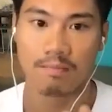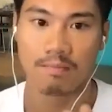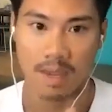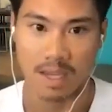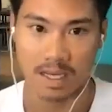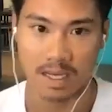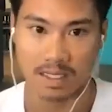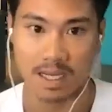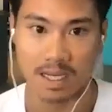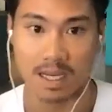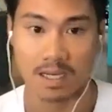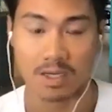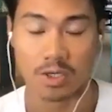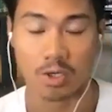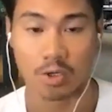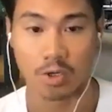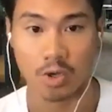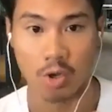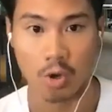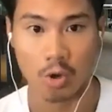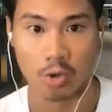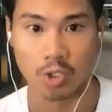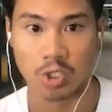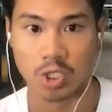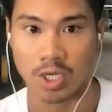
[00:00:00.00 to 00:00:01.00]
maintain your
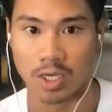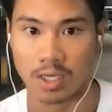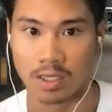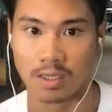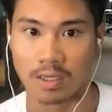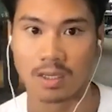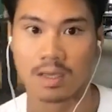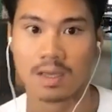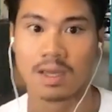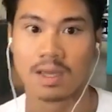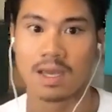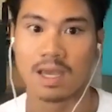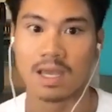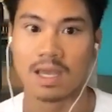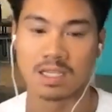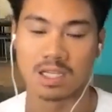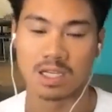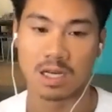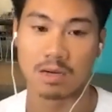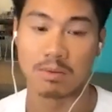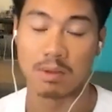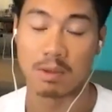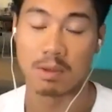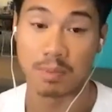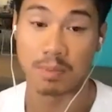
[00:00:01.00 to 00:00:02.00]
coaching. Is it
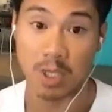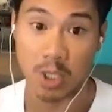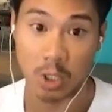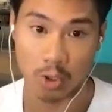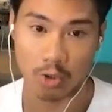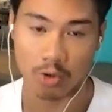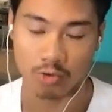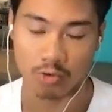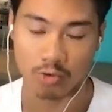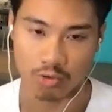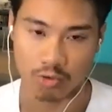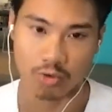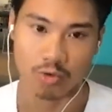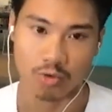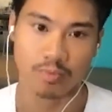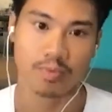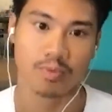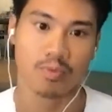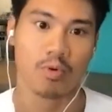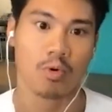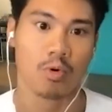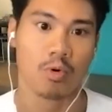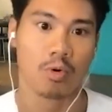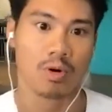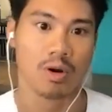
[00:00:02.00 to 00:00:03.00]
going to be pure group,
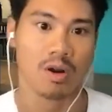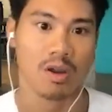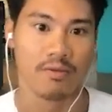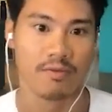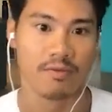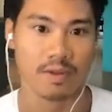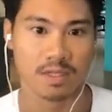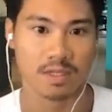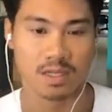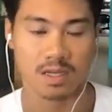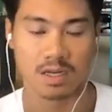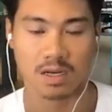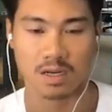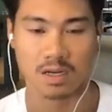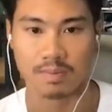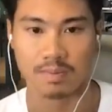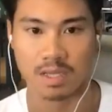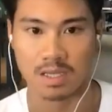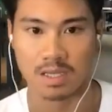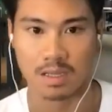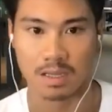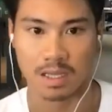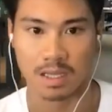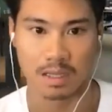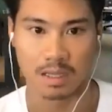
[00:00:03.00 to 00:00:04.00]
or if it's going to
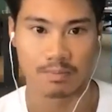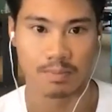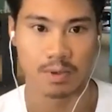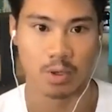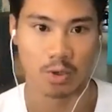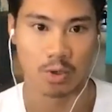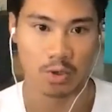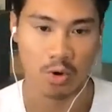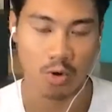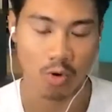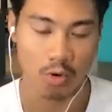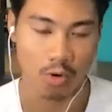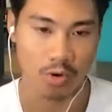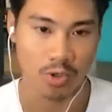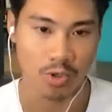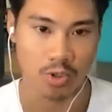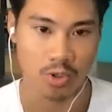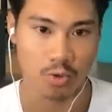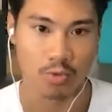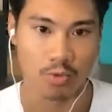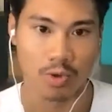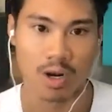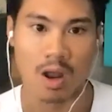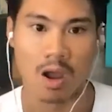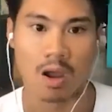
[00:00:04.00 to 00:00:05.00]
be like pure course
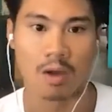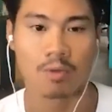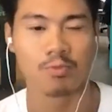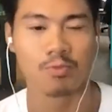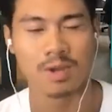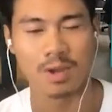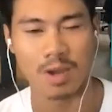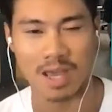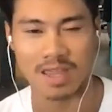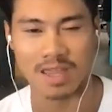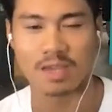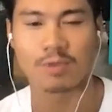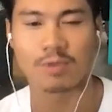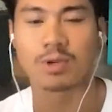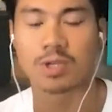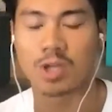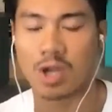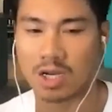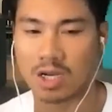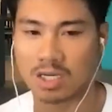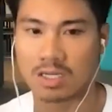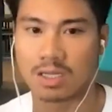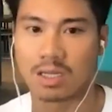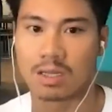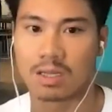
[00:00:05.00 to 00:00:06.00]
or whatnot? We, I think we
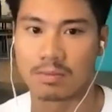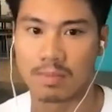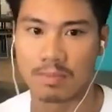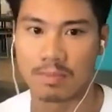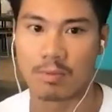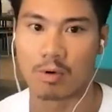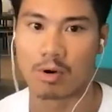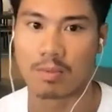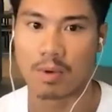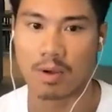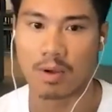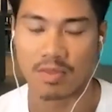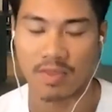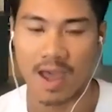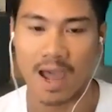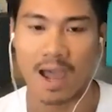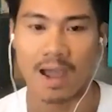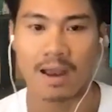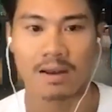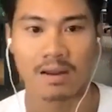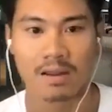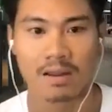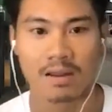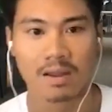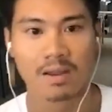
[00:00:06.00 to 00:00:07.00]
talked a little bit more about
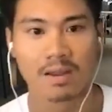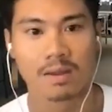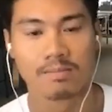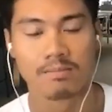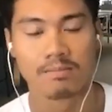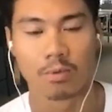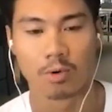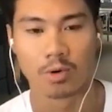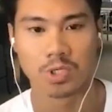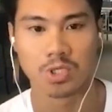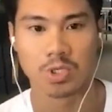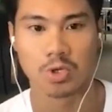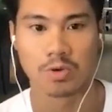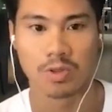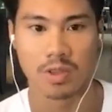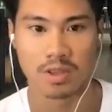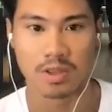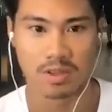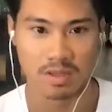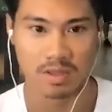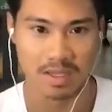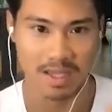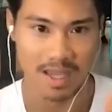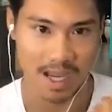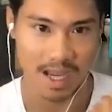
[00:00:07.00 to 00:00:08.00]
that, more so
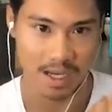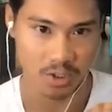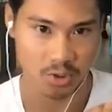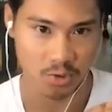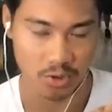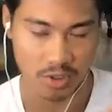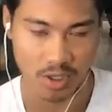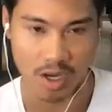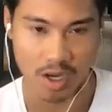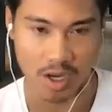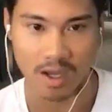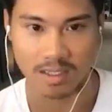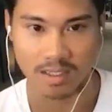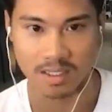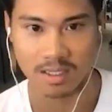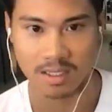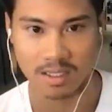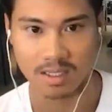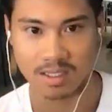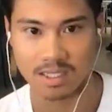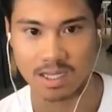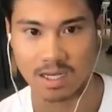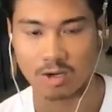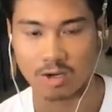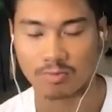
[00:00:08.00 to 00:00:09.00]
than the actual content
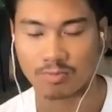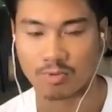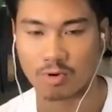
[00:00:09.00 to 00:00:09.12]
inside your